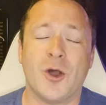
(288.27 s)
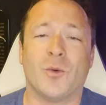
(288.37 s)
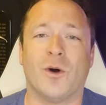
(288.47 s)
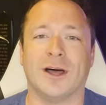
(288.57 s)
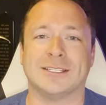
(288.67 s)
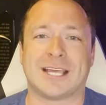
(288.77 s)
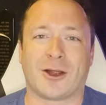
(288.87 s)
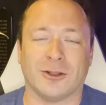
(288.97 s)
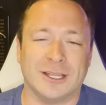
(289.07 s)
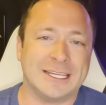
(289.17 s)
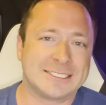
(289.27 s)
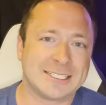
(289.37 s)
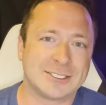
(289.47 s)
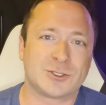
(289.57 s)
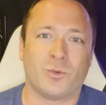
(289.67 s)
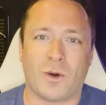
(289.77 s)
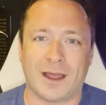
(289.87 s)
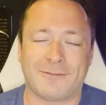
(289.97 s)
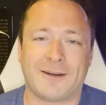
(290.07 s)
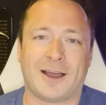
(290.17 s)
was our Linksys
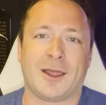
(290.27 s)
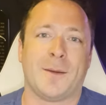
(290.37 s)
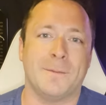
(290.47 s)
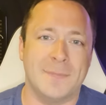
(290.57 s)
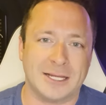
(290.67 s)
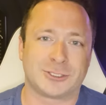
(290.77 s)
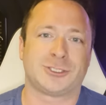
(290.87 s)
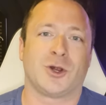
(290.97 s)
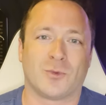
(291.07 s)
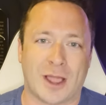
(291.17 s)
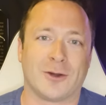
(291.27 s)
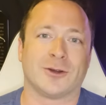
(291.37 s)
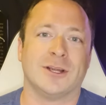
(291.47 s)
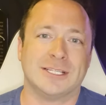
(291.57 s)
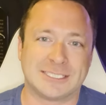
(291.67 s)
Wi-Fi mesh router